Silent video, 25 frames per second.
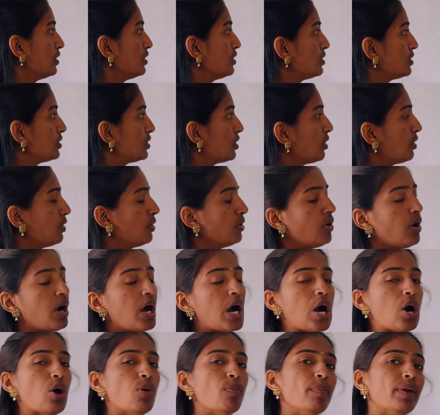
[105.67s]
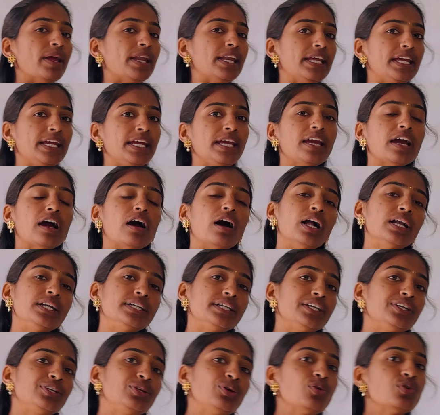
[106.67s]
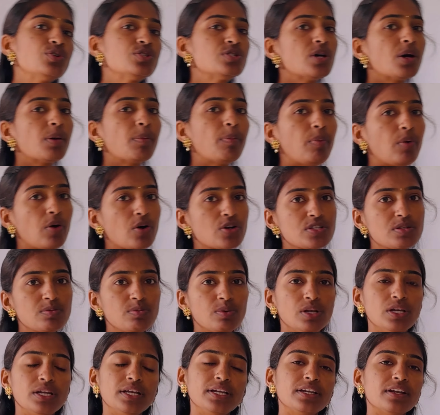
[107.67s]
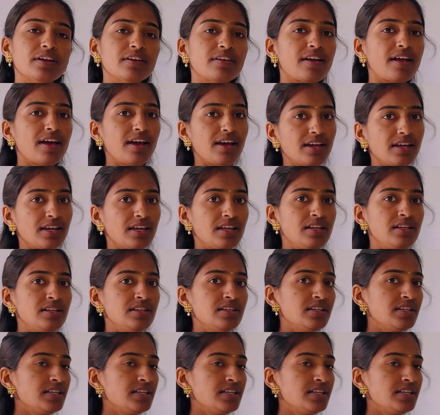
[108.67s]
So how many altitudes are possible in a triangle?